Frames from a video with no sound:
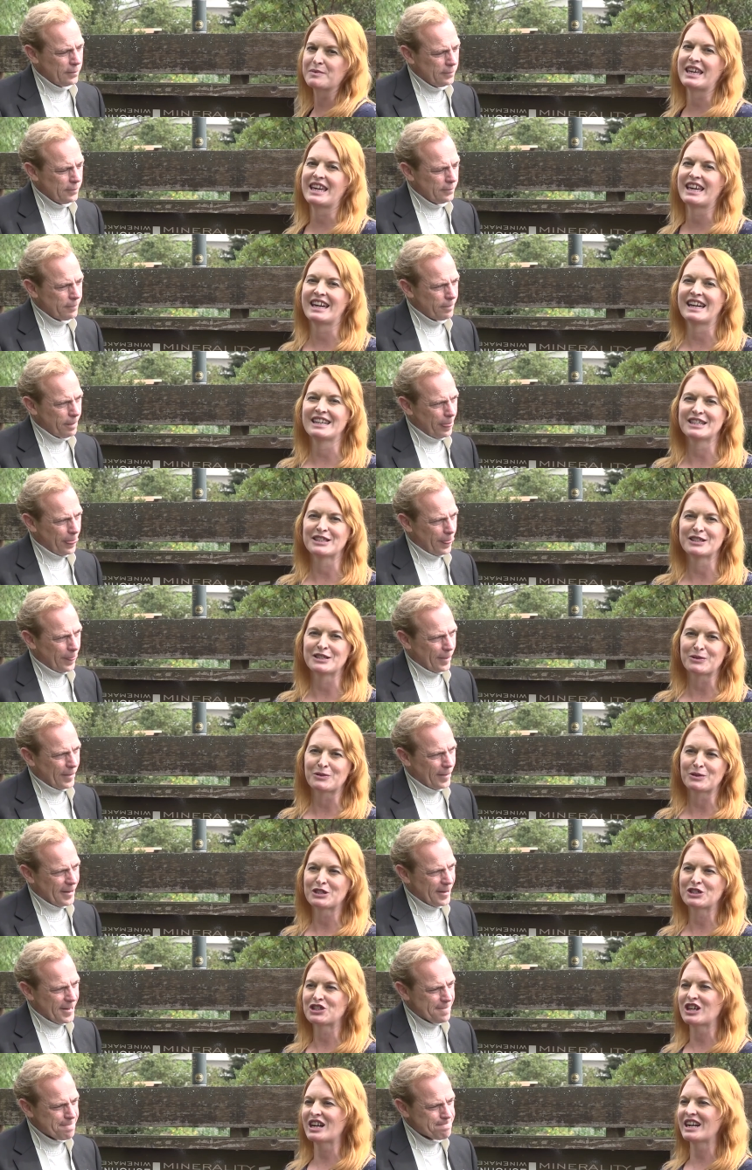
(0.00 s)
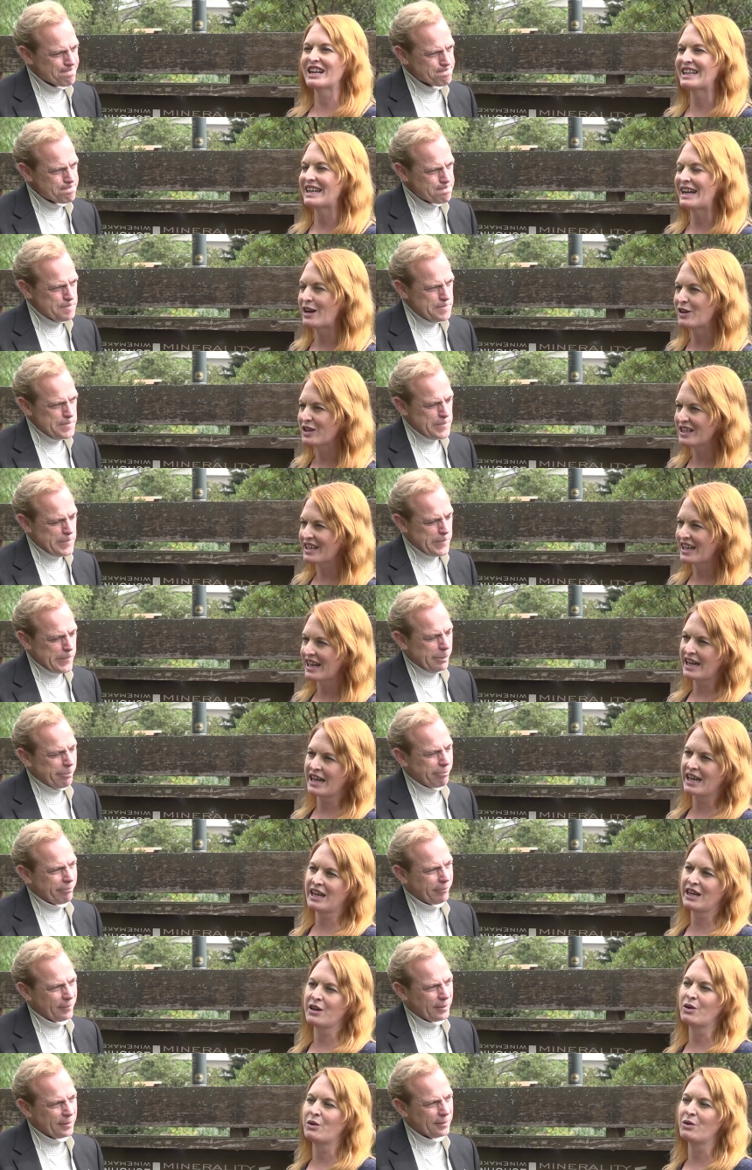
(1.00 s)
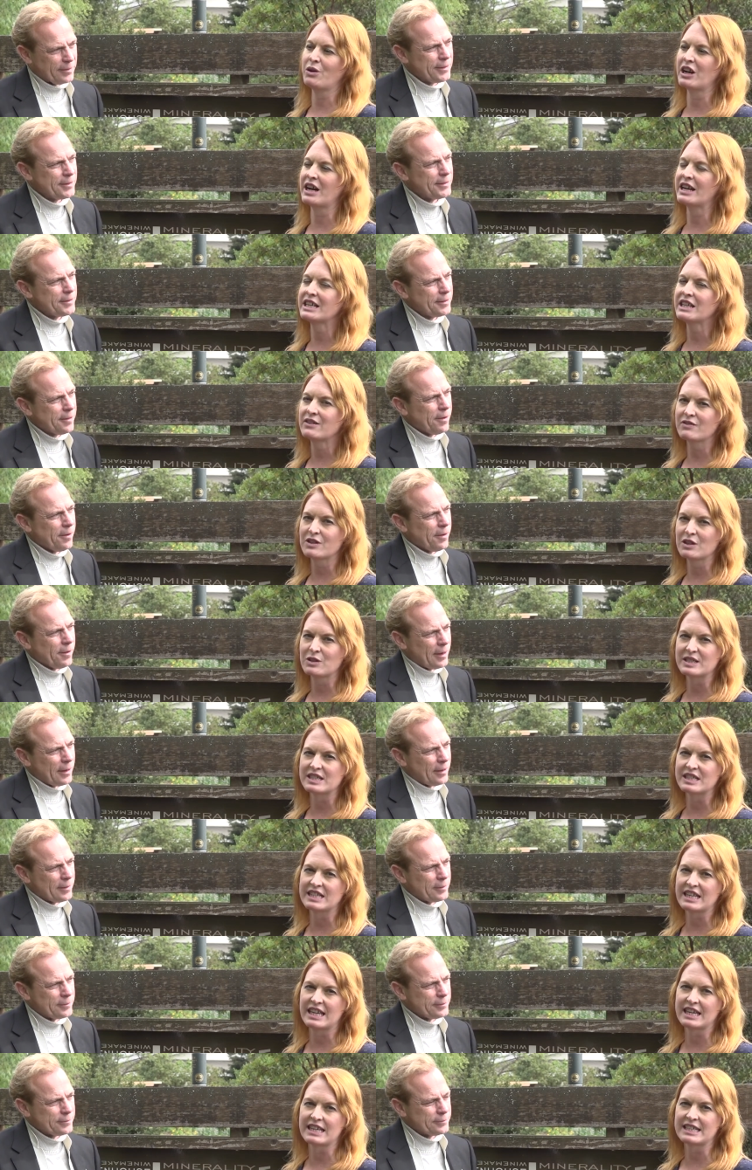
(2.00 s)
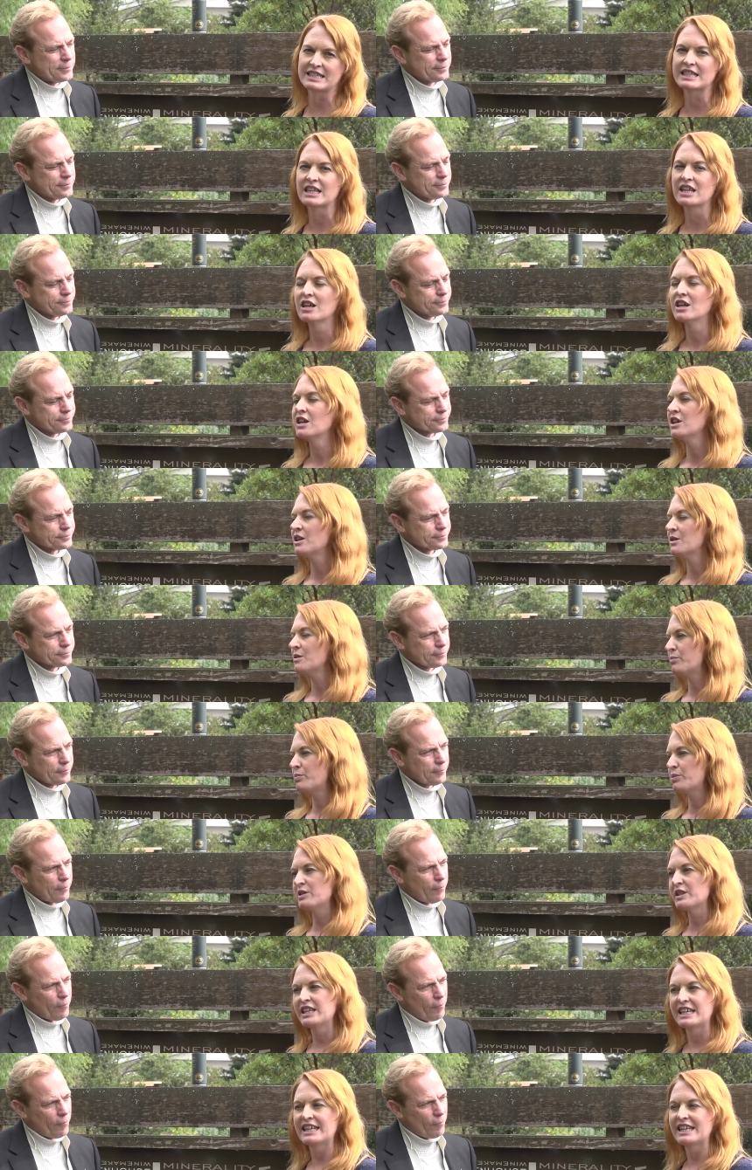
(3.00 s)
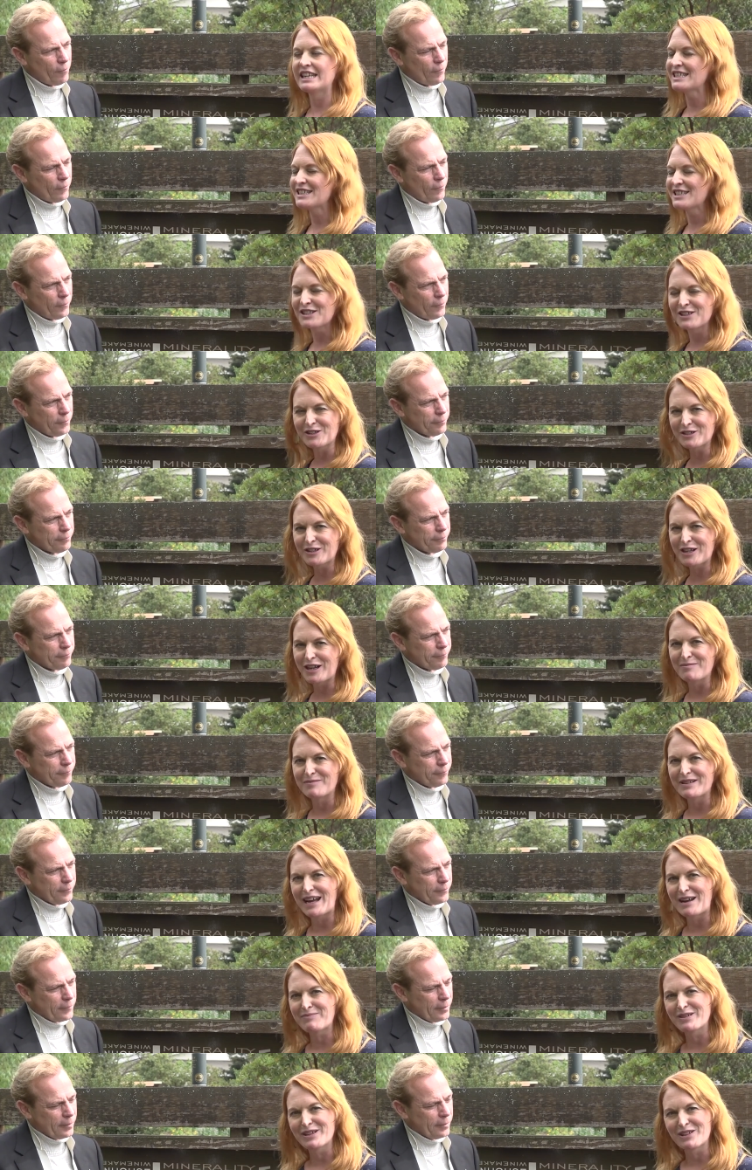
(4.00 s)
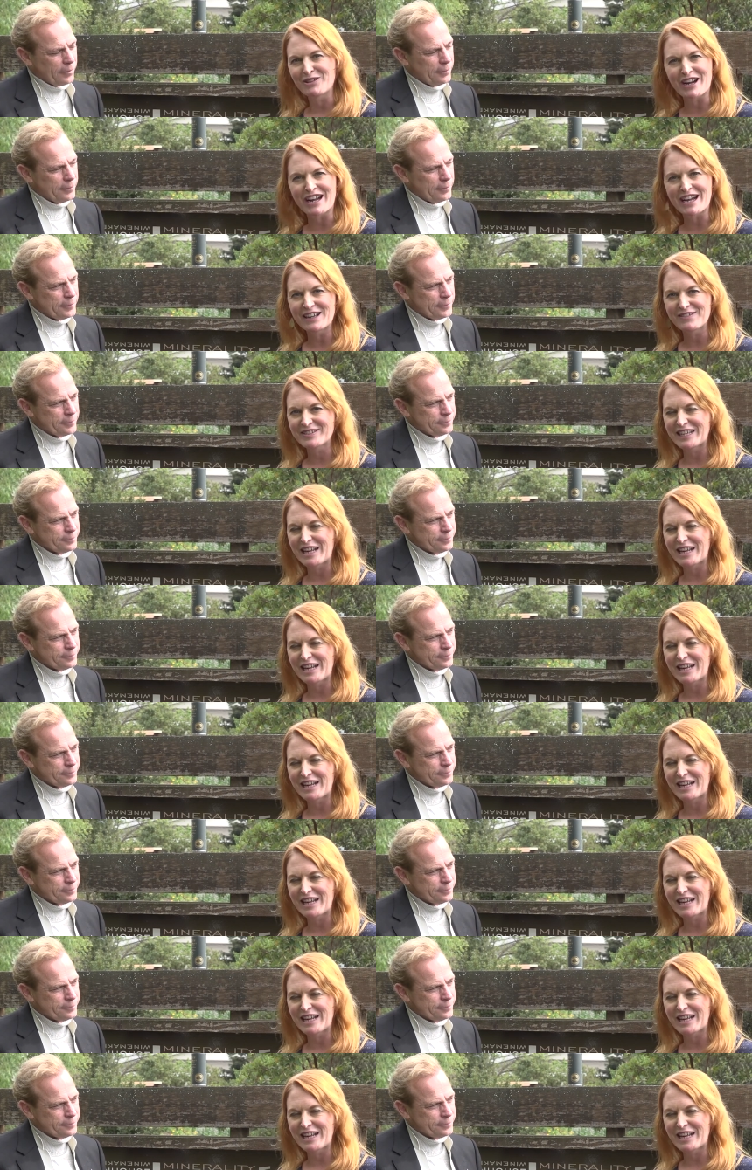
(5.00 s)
Speaker 1: cans, or trying out a keg, or any of those things, please look up Napa Thrives,